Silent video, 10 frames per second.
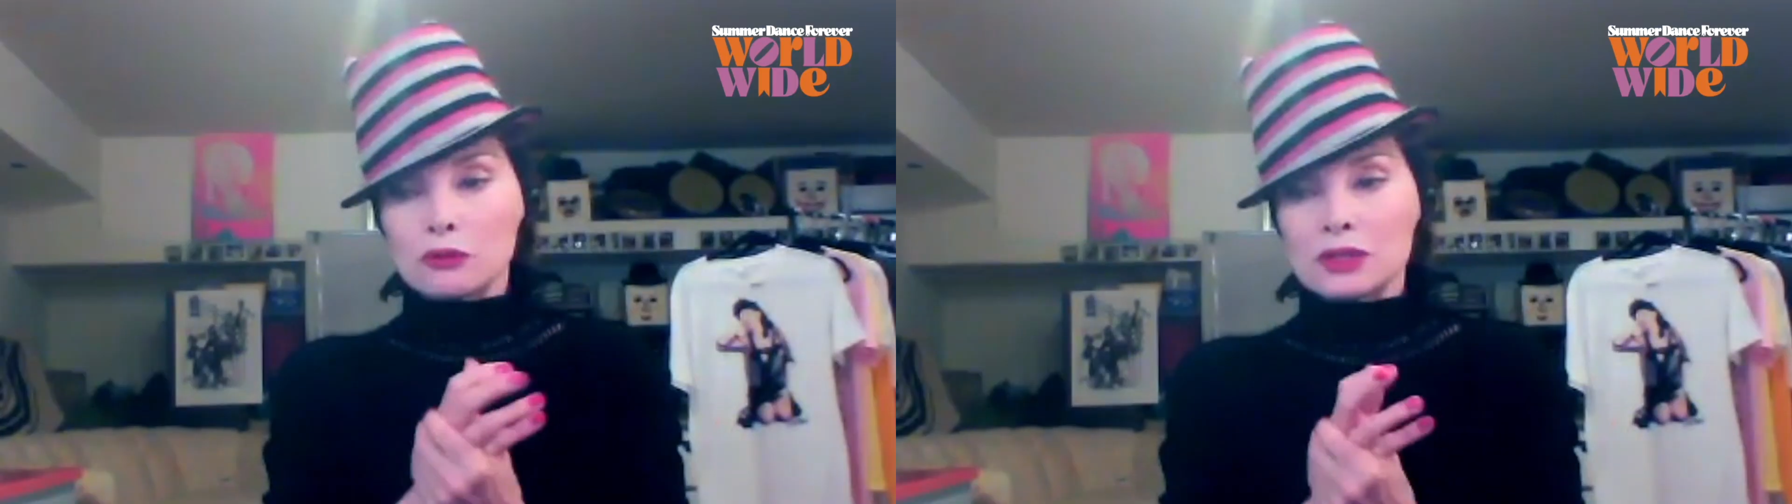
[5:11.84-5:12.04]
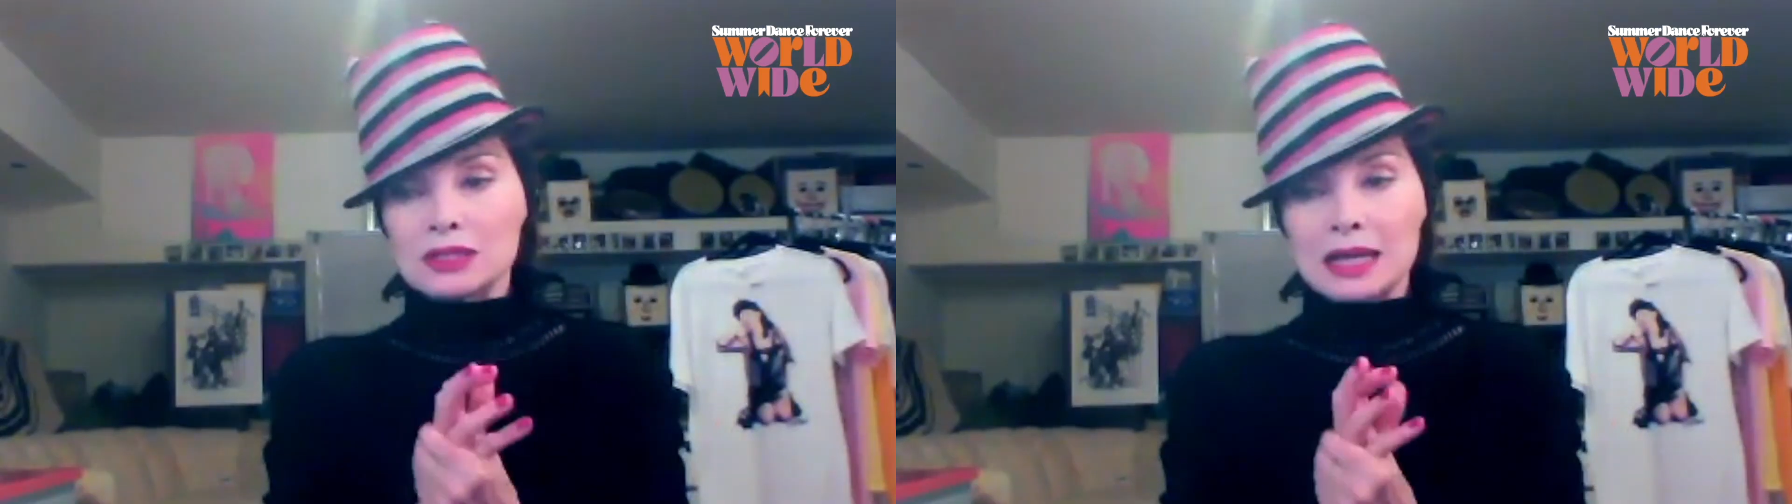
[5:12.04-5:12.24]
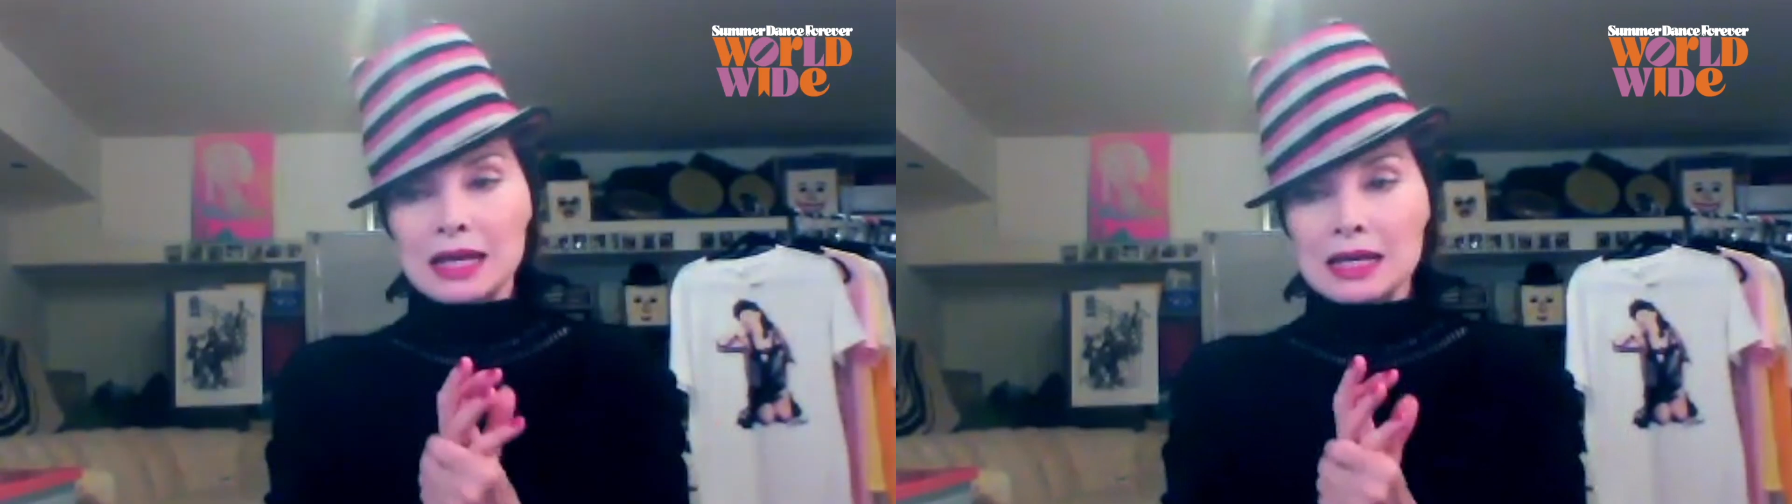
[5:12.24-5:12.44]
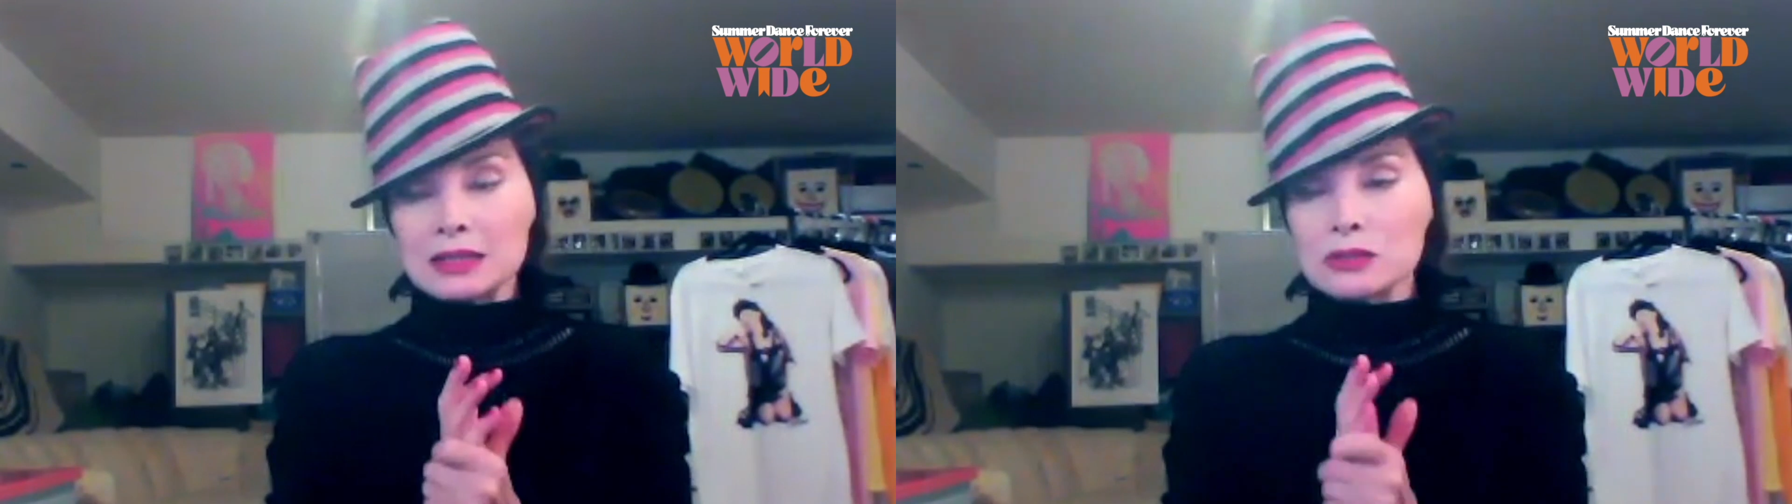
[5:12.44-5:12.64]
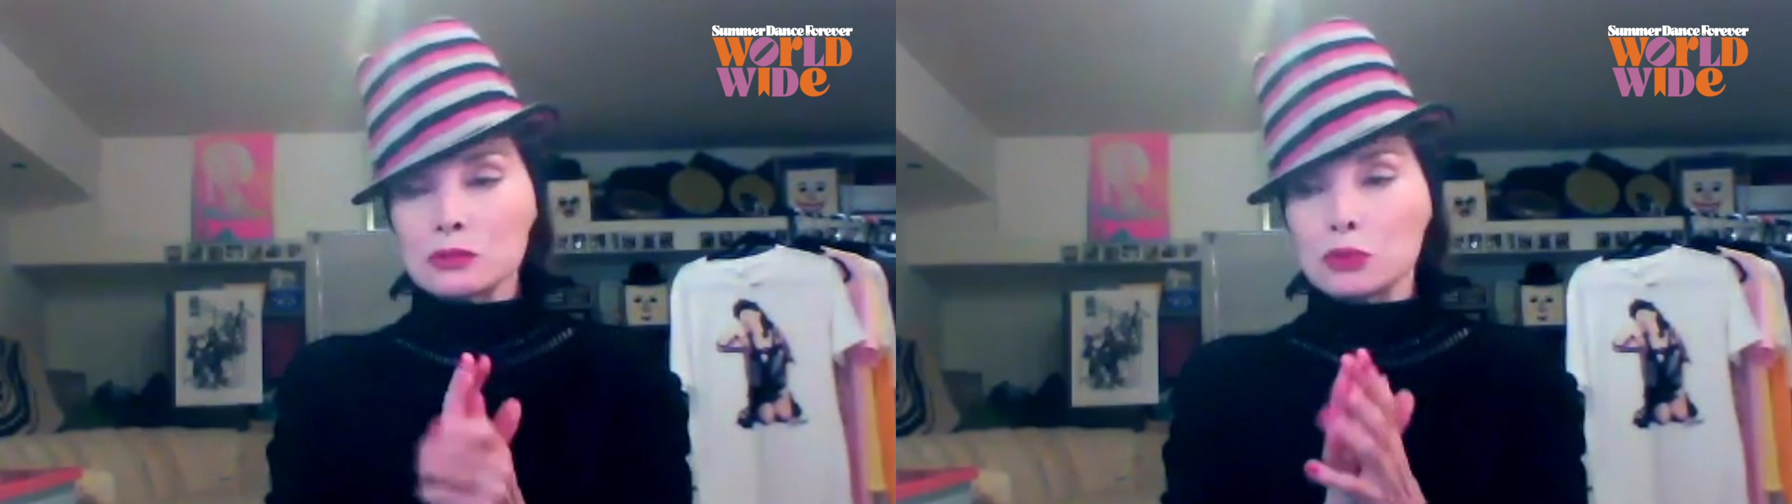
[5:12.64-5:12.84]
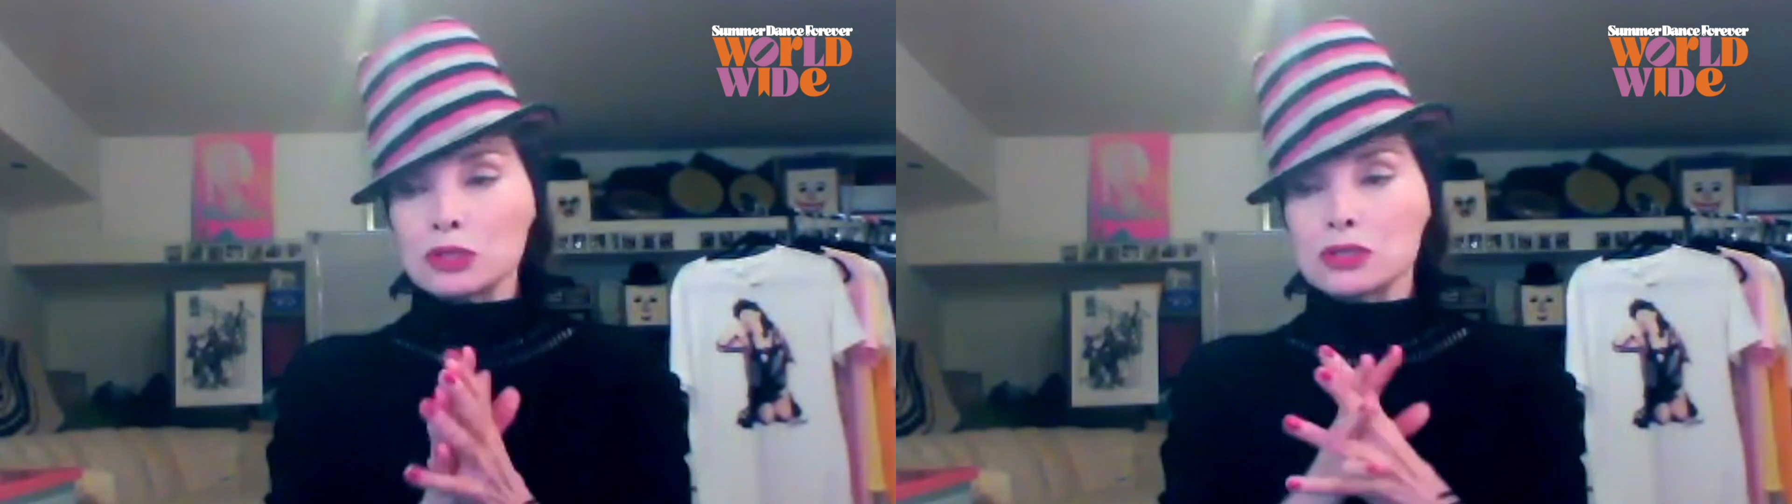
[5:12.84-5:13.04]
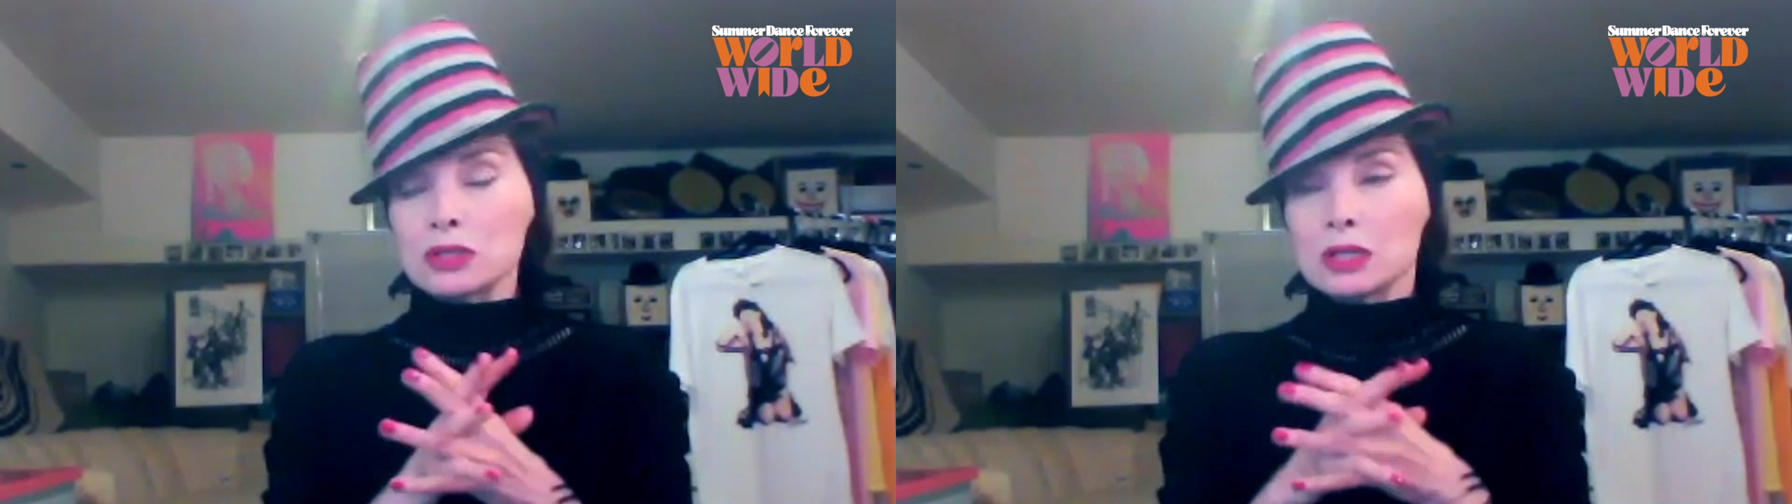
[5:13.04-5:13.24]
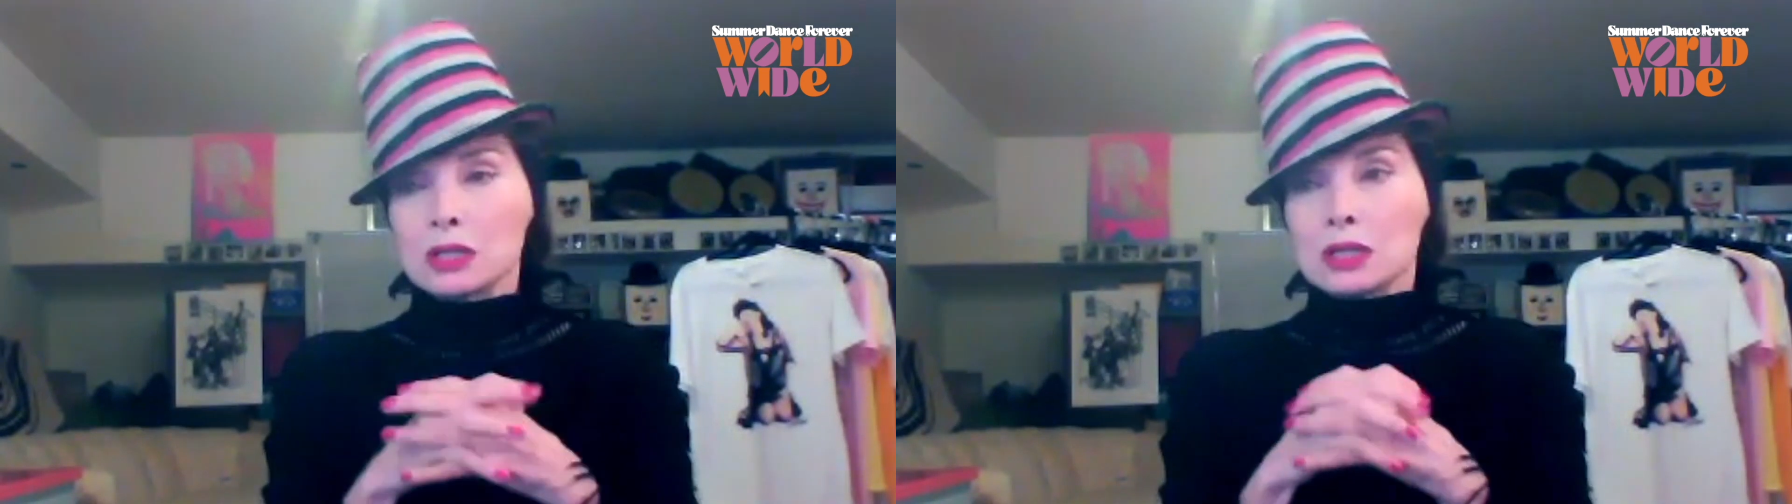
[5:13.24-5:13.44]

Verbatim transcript: the dance was